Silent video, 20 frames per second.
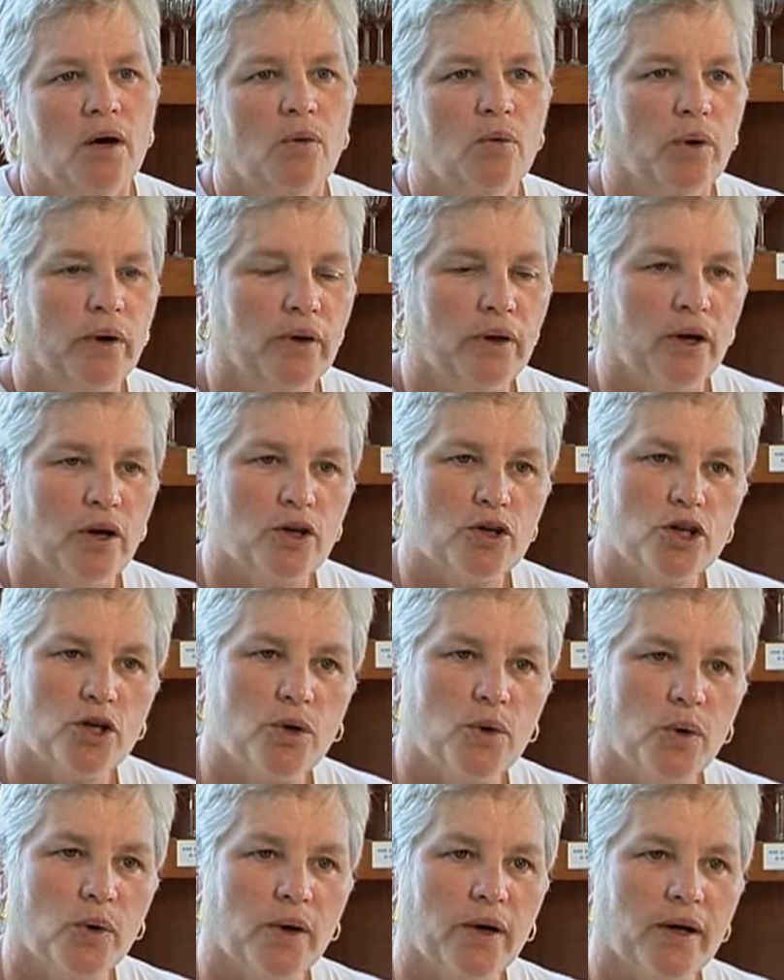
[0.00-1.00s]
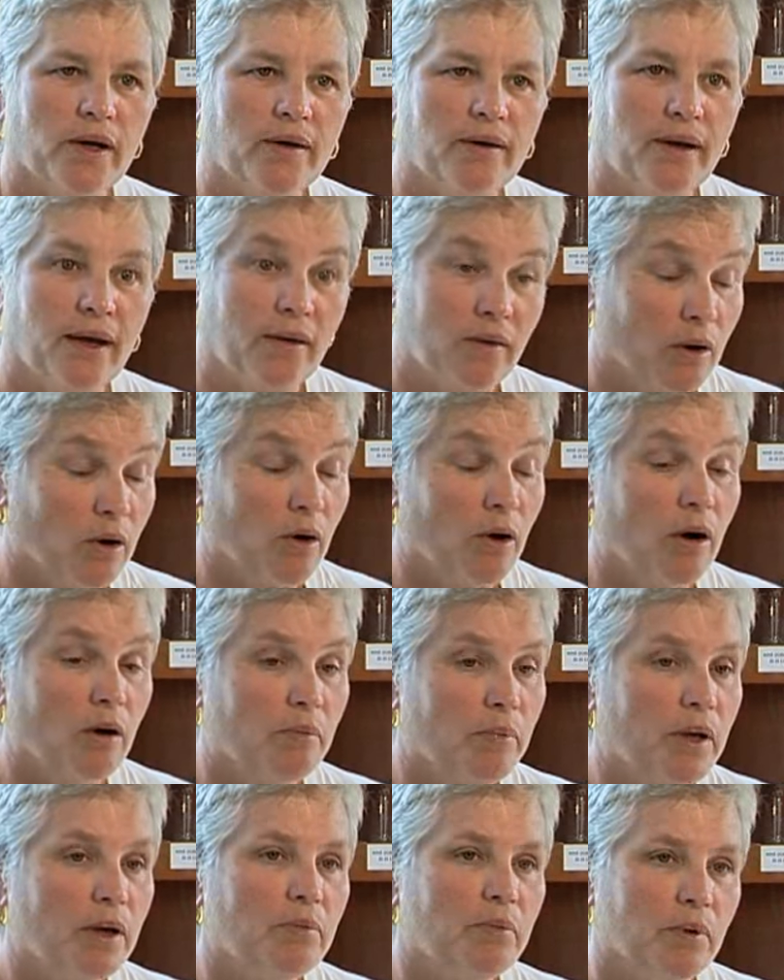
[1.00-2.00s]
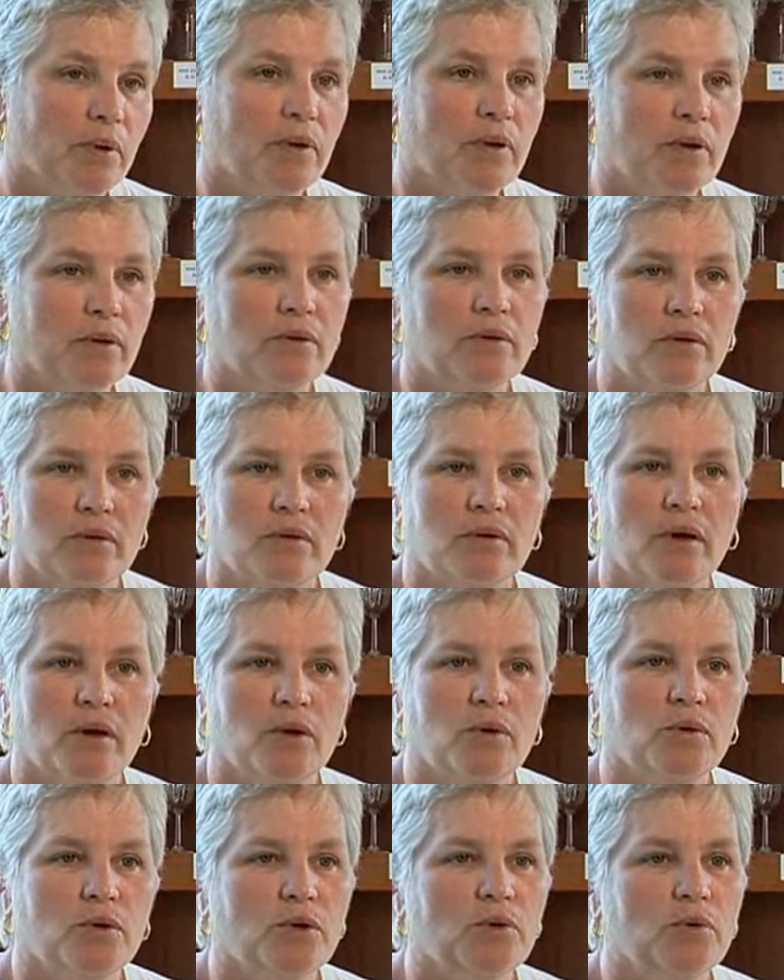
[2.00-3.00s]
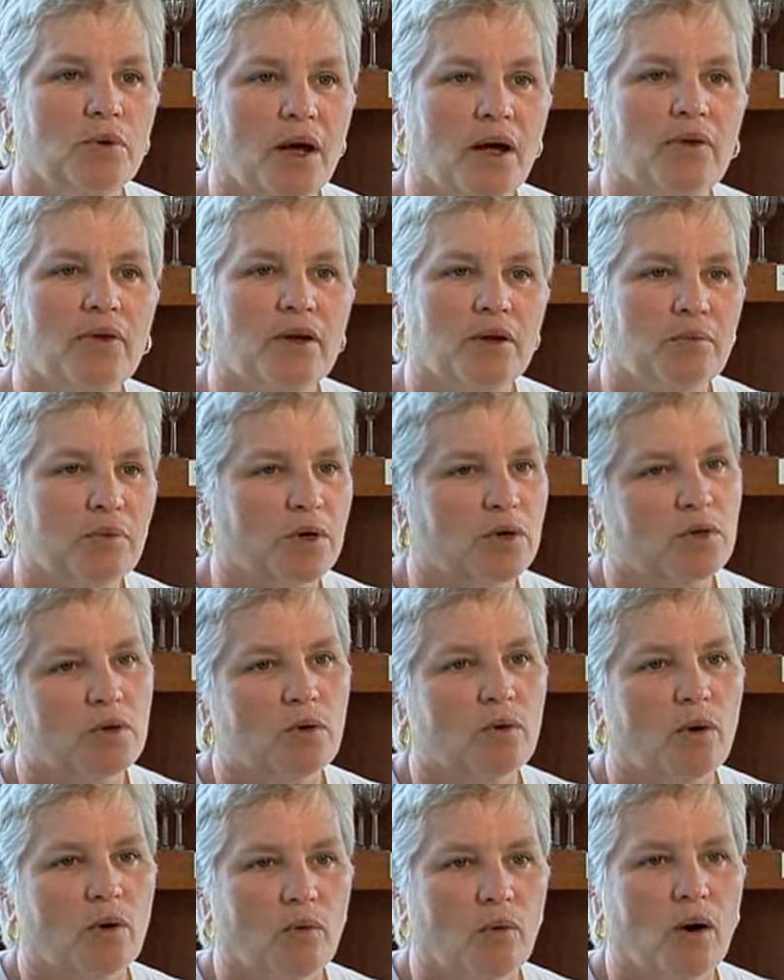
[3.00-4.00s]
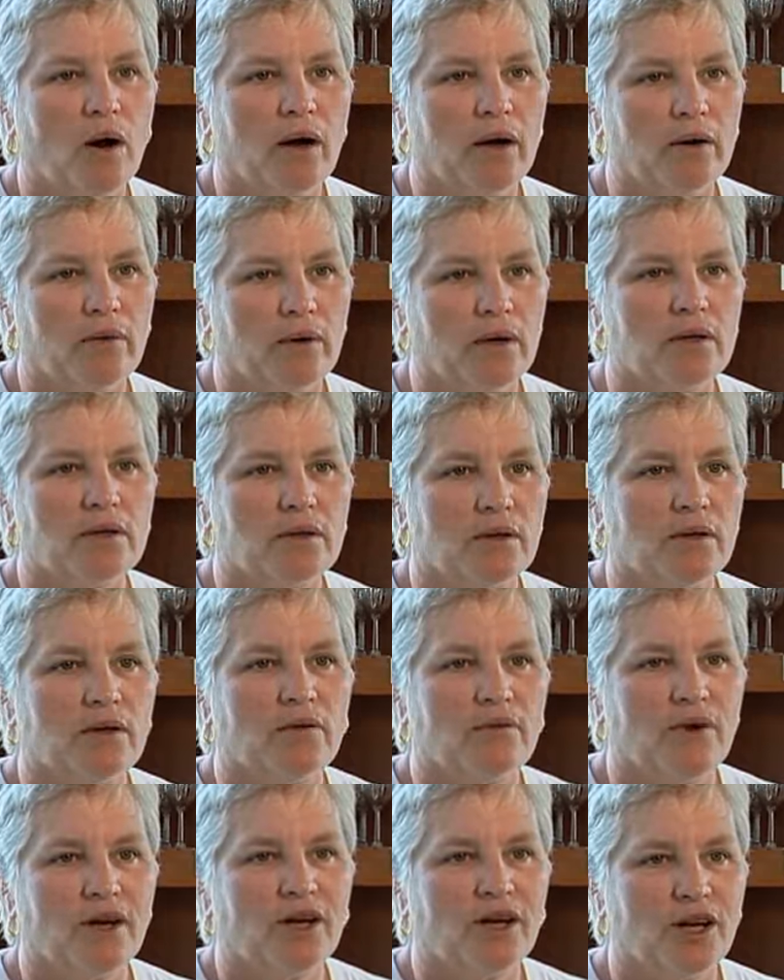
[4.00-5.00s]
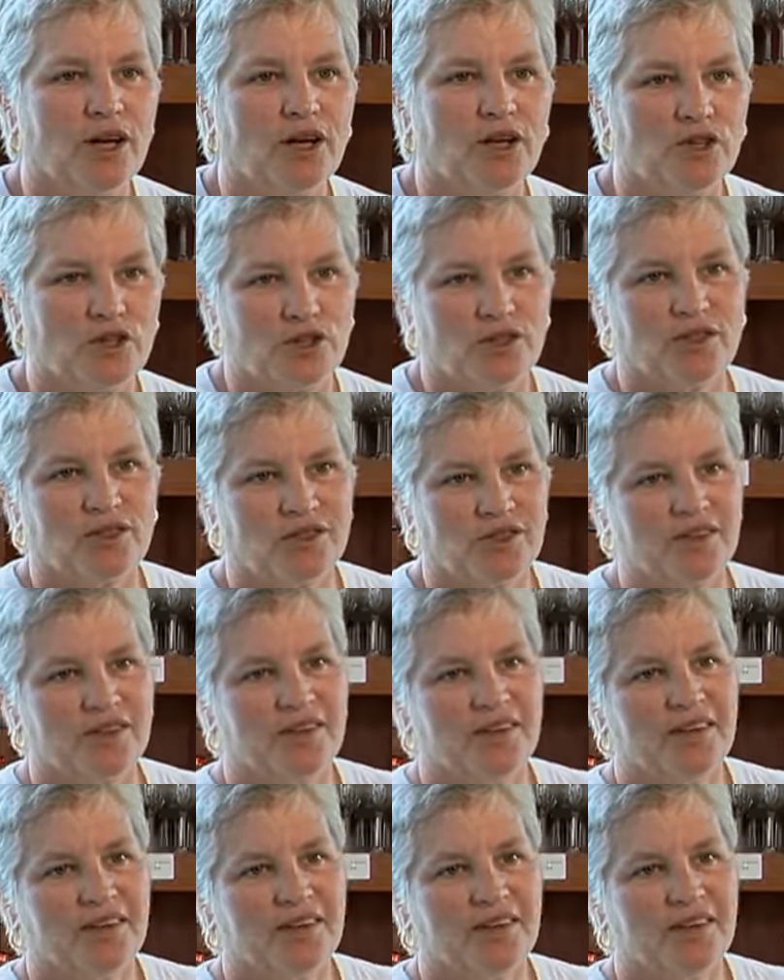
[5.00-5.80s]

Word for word: when they're touring and there are people who who do nothing but tour wineries on their vacations